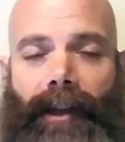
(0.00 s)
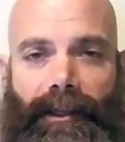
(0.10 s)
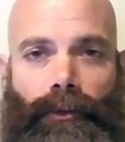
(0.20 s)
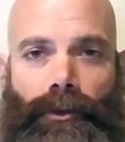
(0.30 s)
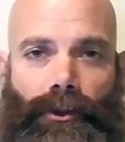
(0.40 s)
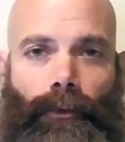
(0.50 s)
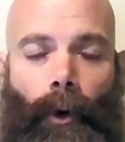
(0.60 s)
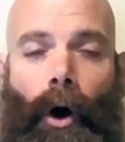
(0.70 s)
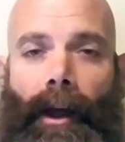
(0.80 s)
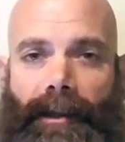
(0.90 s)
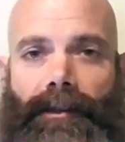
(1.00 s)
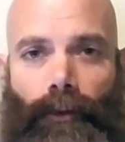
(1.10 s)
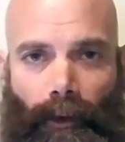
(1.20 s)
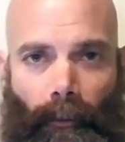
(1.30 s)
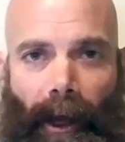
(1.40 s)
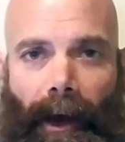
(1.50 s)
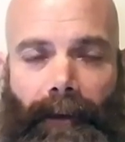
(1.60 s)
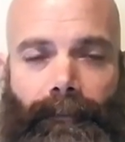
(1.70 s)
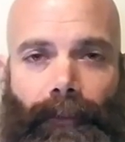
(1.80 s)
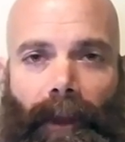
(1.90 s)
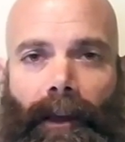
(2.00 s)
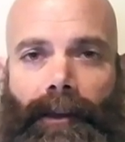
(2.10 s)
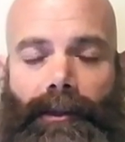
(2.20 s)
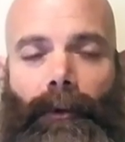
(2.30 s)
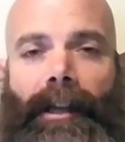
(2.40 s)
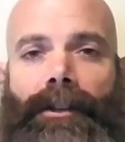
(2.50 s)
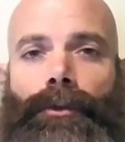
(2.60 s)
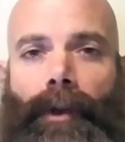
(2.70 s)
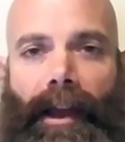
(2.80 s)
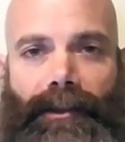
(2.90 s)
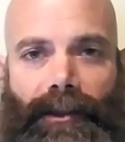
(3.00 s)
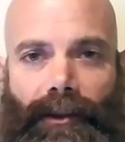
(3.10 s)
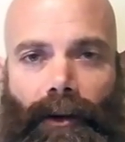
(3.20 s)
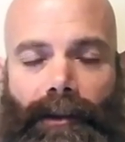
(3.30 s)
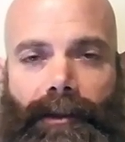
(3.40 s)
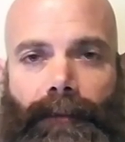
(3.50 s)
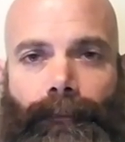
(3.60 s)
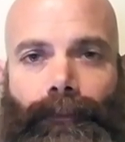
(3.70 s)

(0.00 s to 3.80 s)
That's what your why is all about. So we're going to do an exercise.